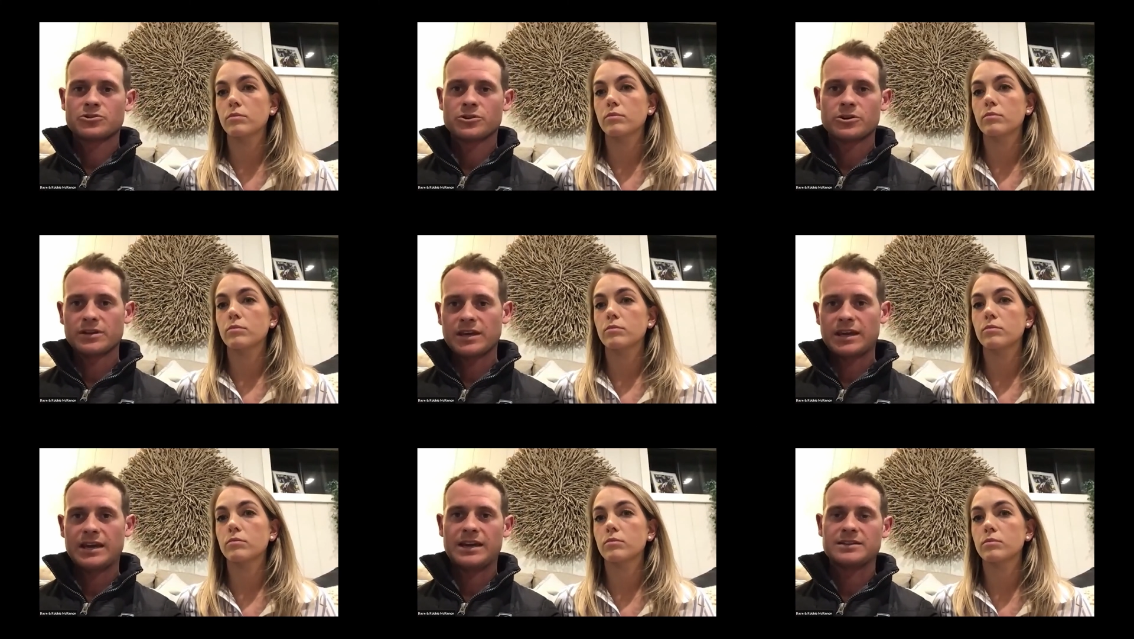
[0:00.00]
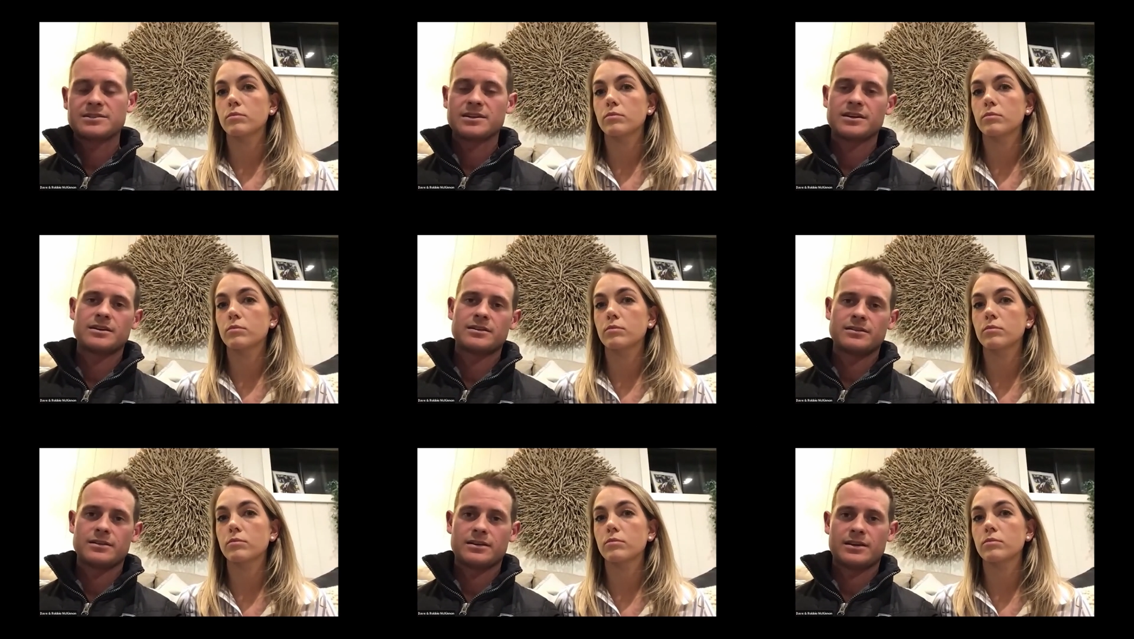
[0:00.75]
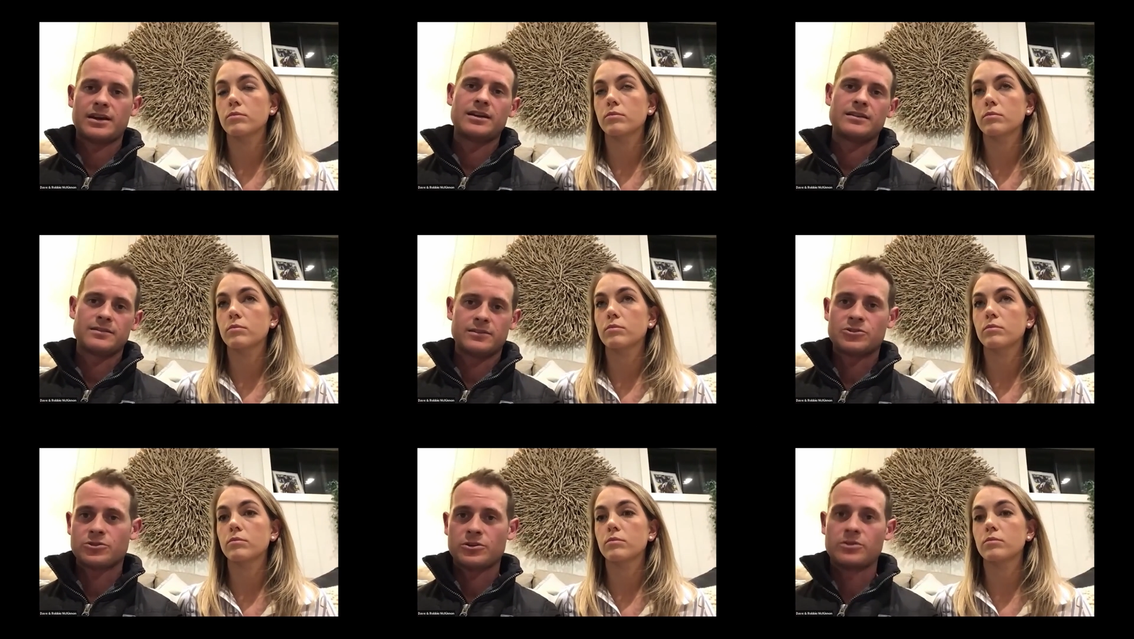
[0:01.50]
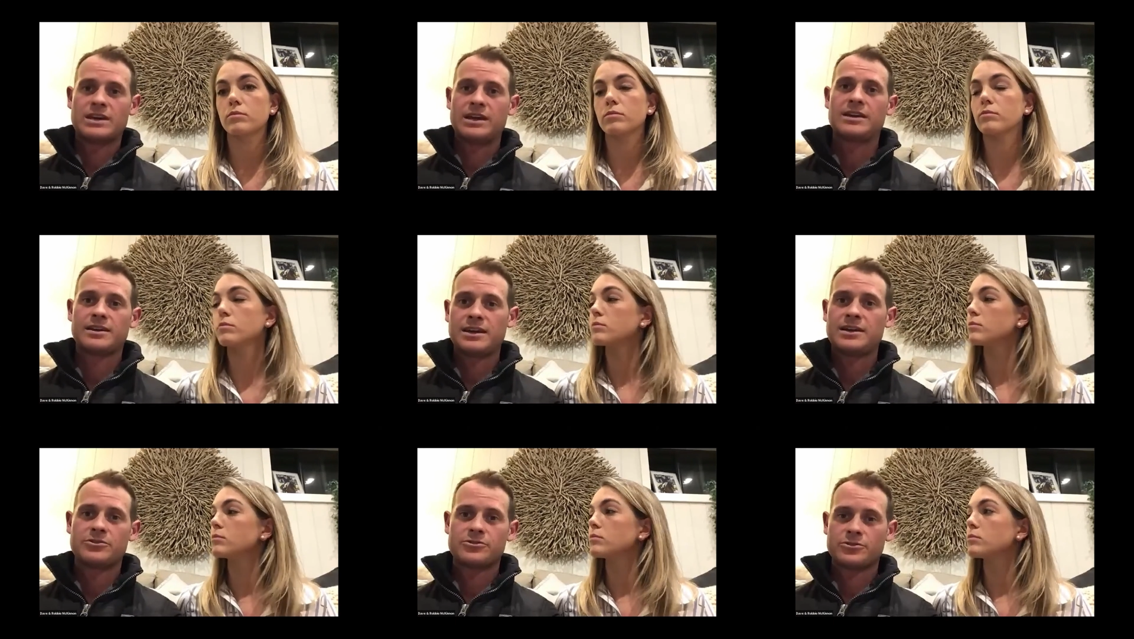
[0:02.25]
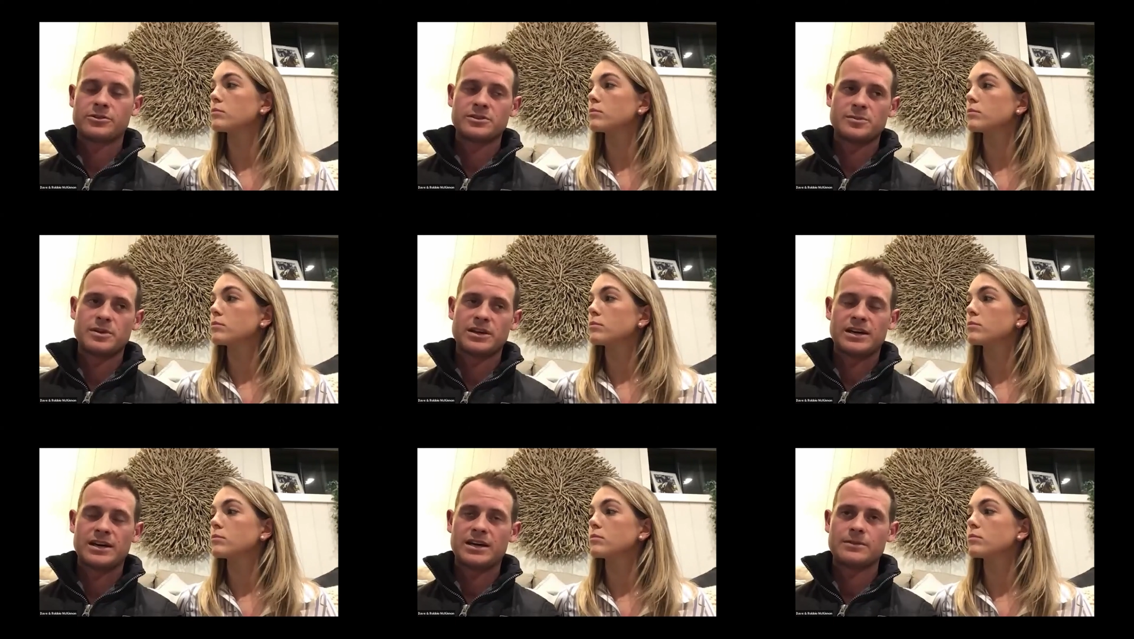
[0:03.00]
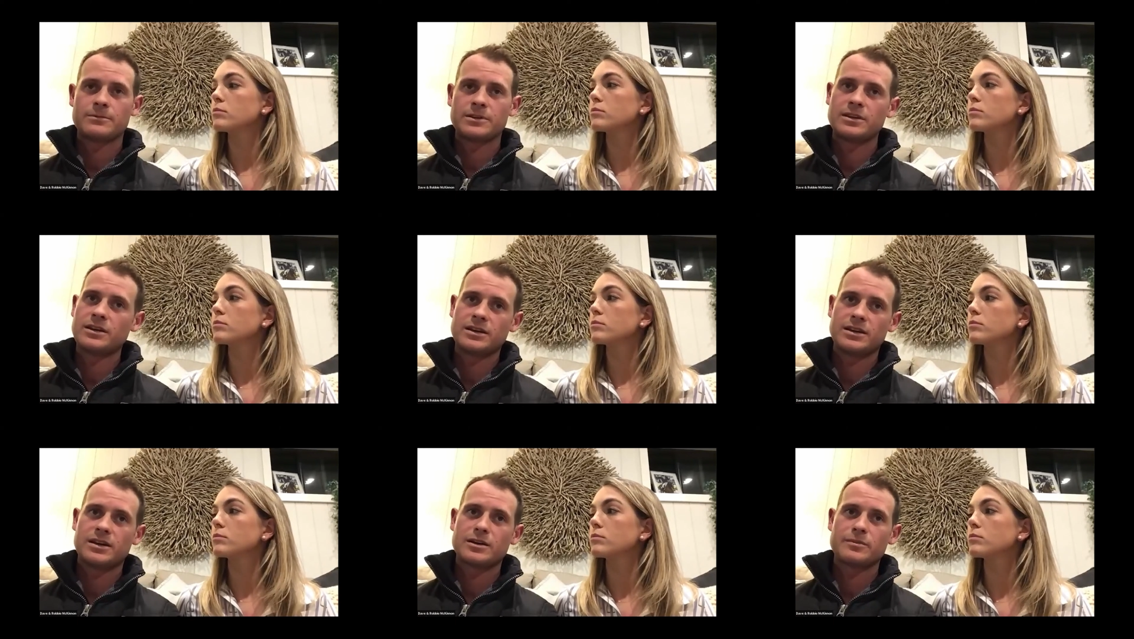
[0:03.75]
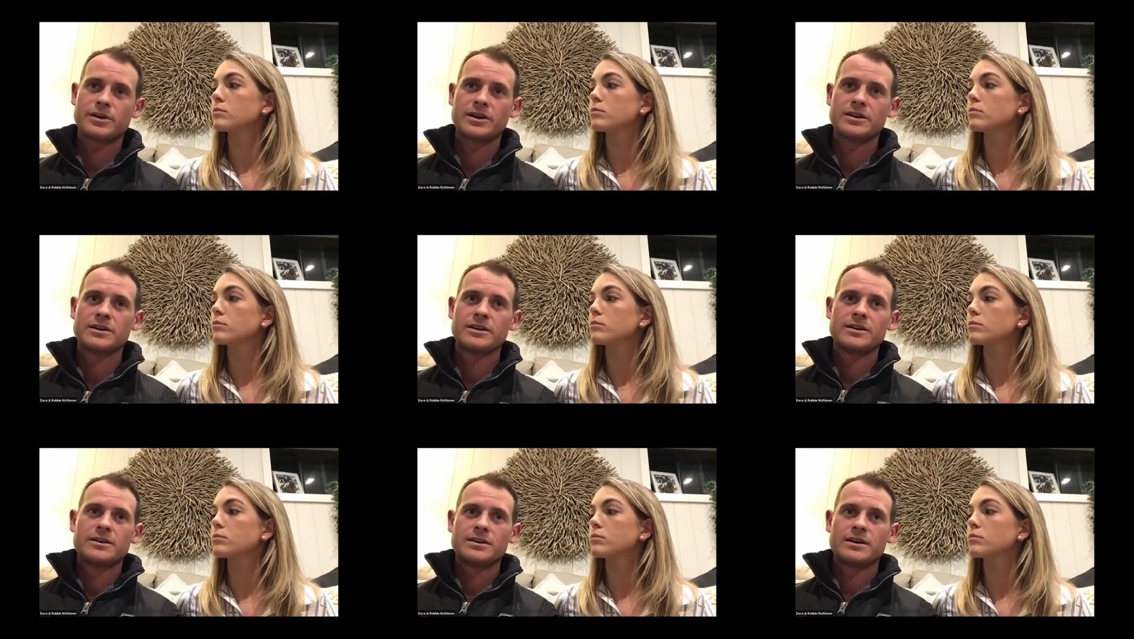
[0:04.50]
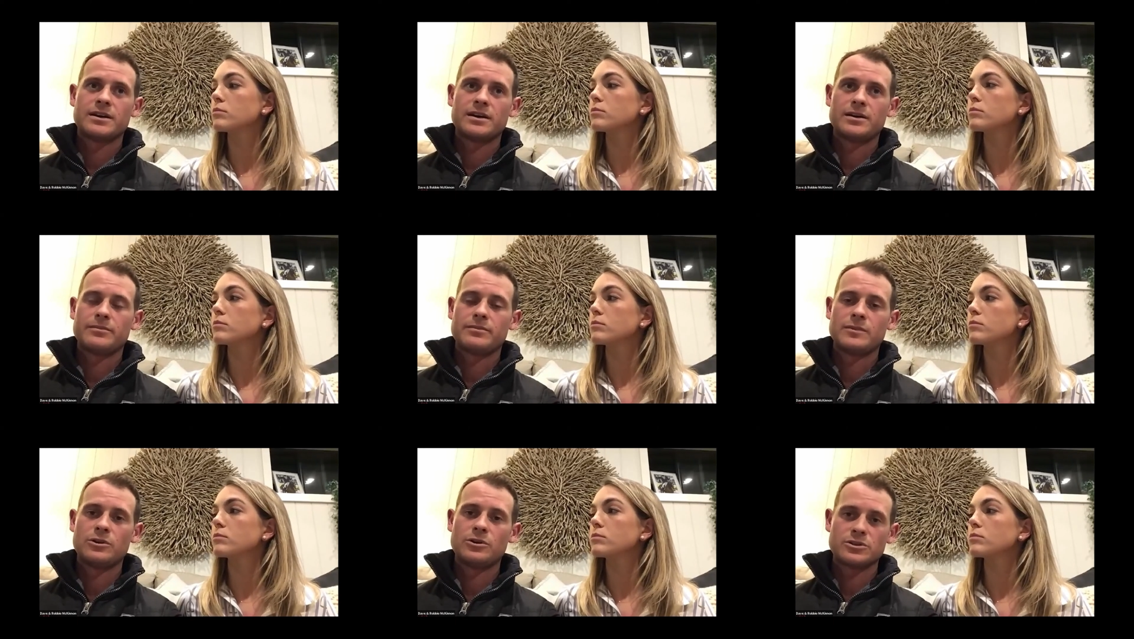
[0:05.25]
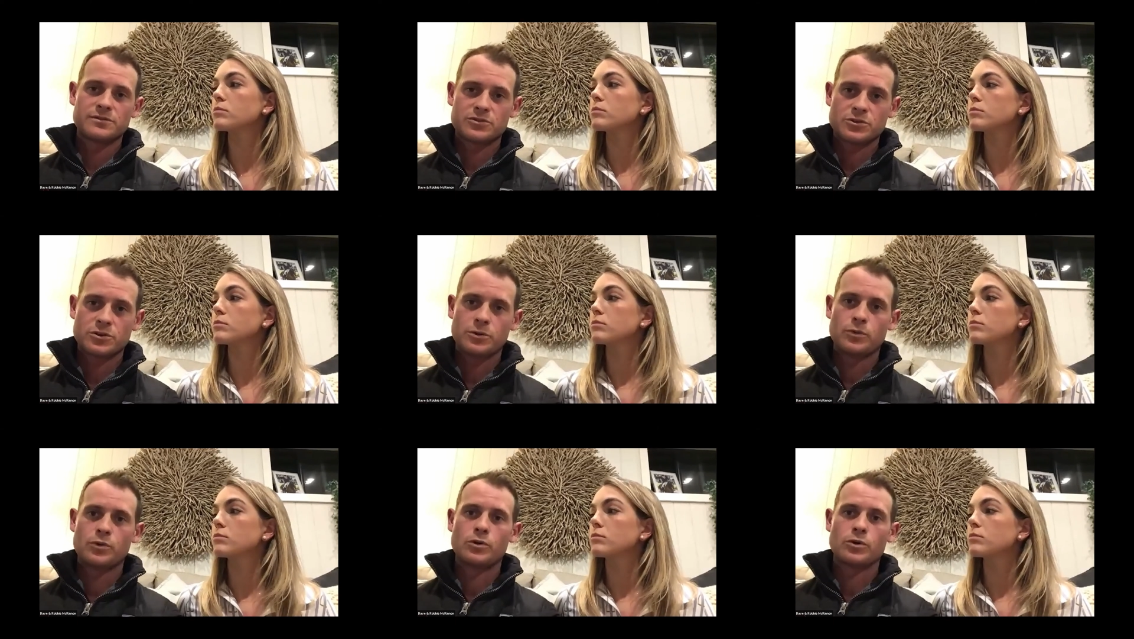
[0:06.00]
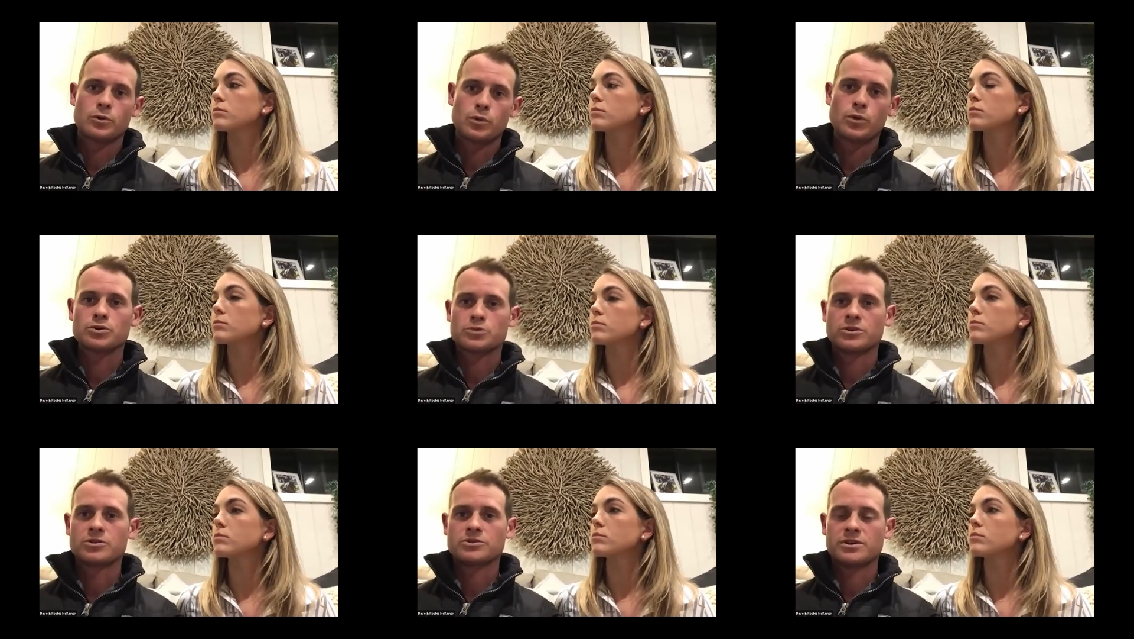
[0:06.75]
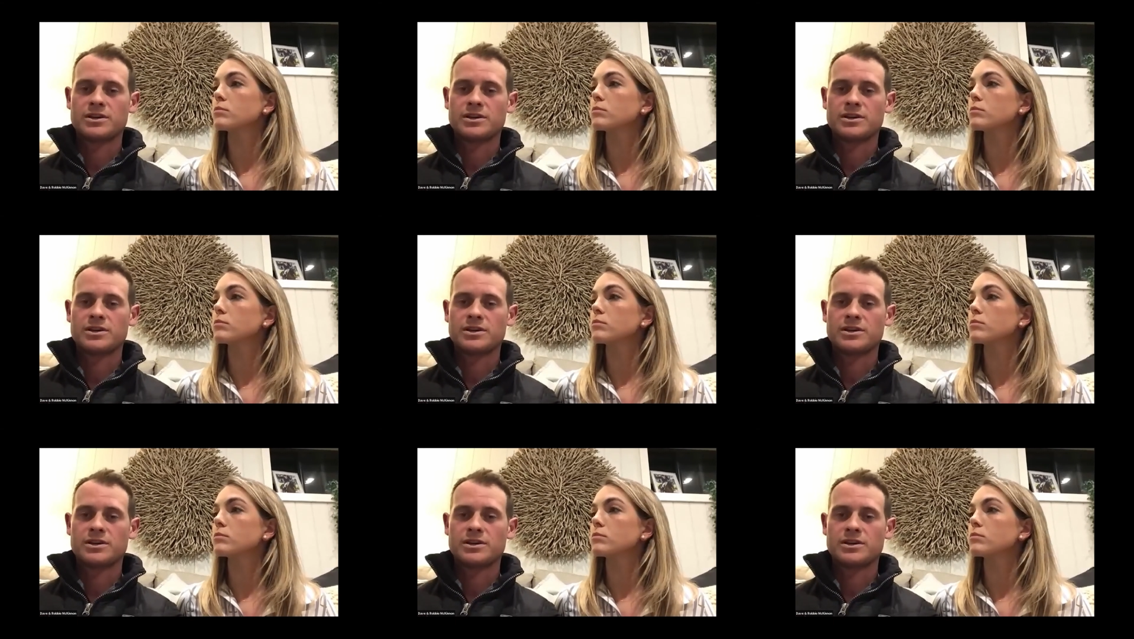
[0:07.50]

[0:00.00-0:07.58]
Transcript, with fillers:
Speaker 1: trot, canter. Okay, the trot, canter, canter, trot is a bit hard when they're young, but um, lots of walk, walk, trot,